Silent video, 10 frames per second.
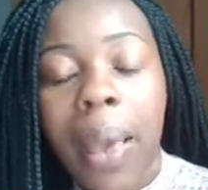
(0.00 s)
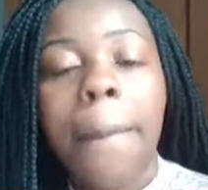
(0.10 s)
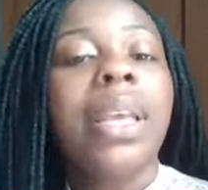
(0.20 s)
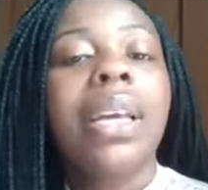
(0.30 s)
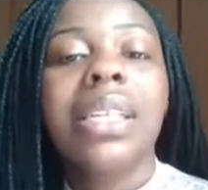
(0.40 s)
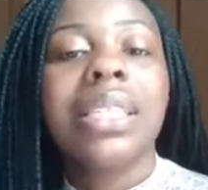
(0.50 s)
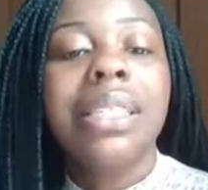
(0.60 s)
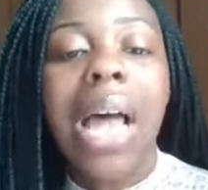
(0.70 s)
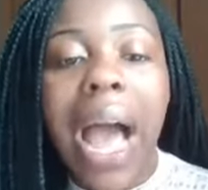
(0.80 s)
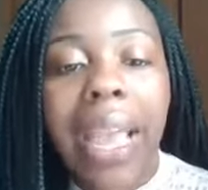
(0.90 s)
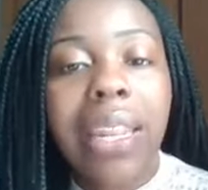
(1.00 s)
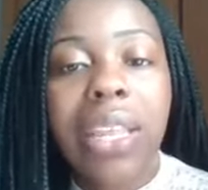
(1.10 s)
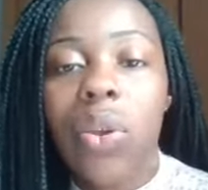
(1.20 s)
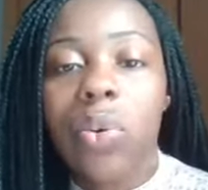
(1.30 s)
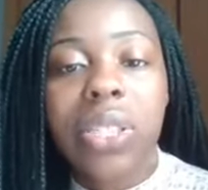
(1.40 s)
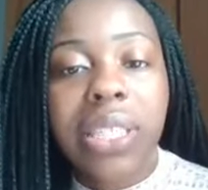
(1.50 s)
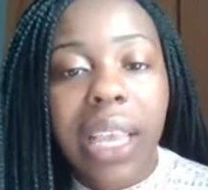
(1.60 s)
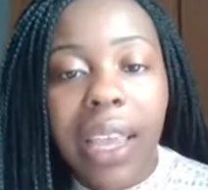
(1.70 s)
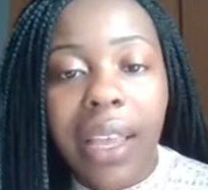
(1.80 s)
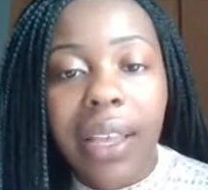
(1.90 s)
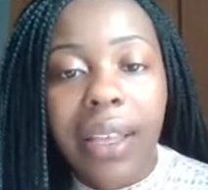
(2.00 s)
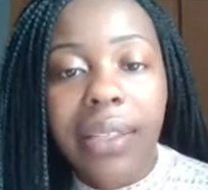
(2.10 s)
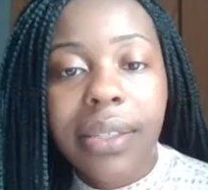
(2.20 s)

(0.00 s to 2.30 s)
Because dying in your sin